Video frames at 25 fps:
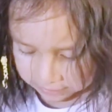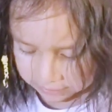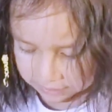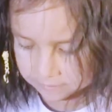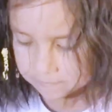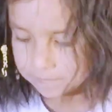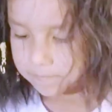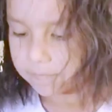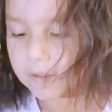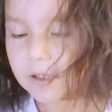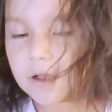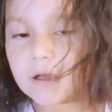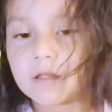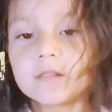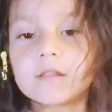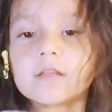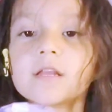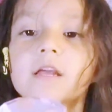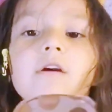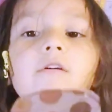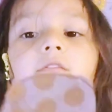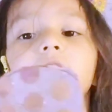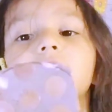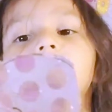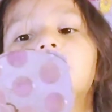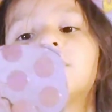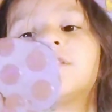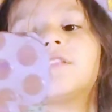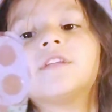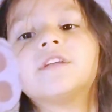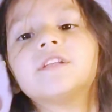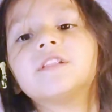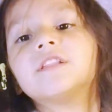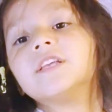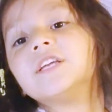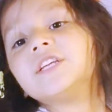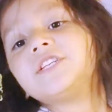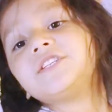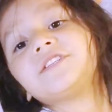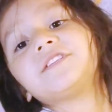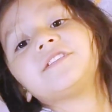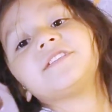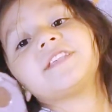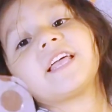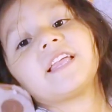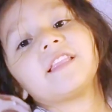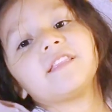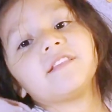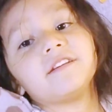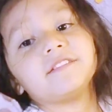Look how delicious
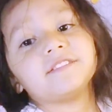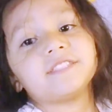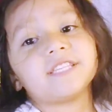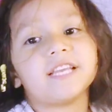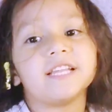that looks,